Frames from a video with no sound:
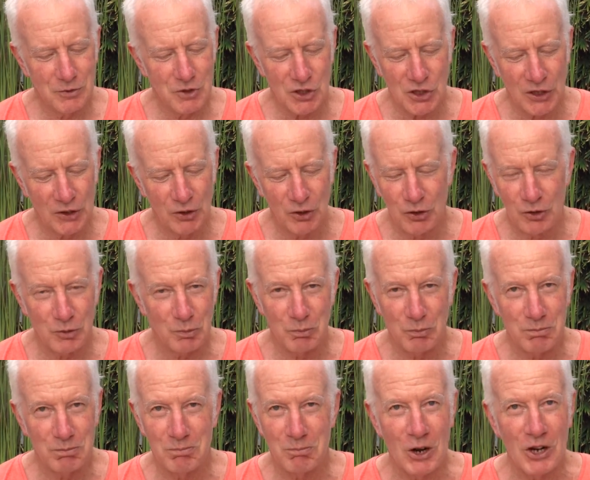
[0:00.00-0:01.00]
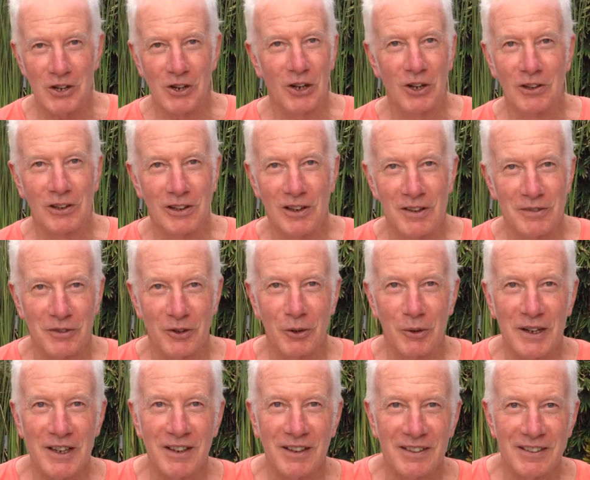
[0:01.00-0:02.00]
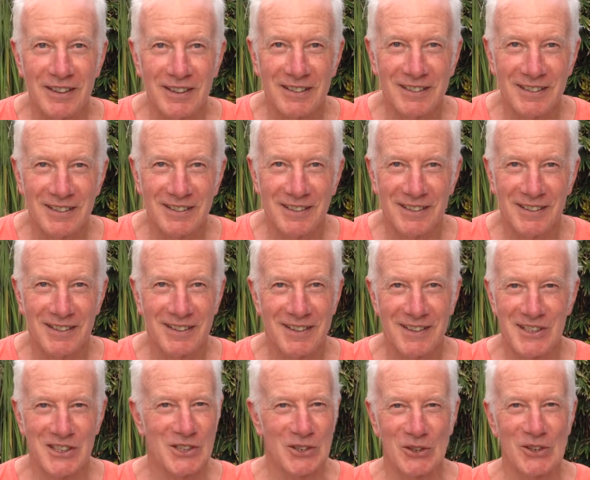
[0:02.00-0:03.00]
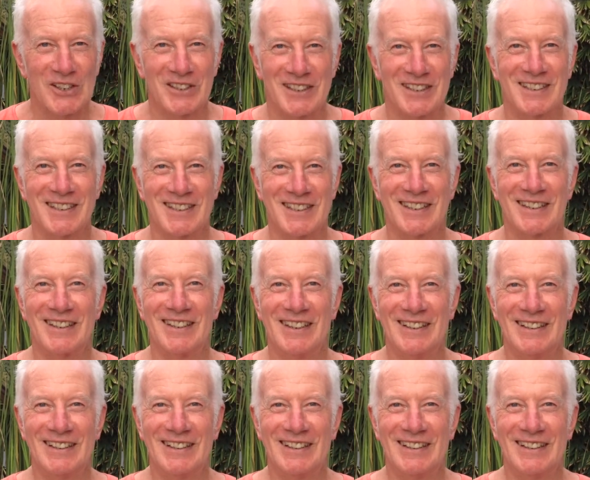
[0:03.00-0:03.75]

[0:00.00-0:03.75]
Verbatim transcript: turned my whole life around. That's all I can say.